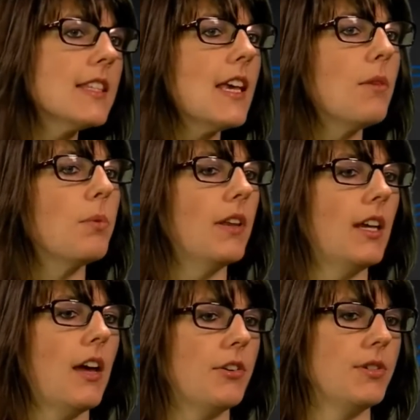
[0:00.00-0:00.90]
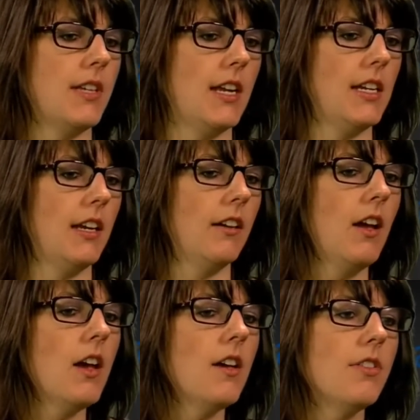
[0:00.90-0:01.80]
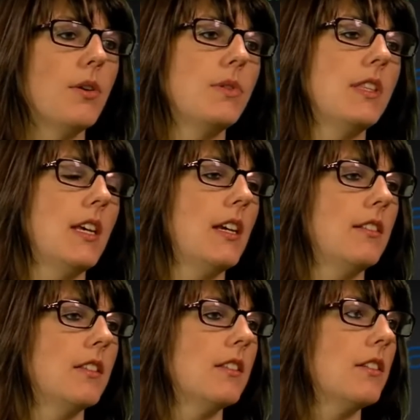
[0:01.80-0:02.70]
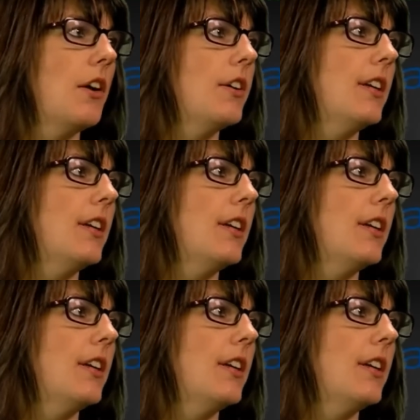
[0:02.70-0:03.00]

say really understanding those things are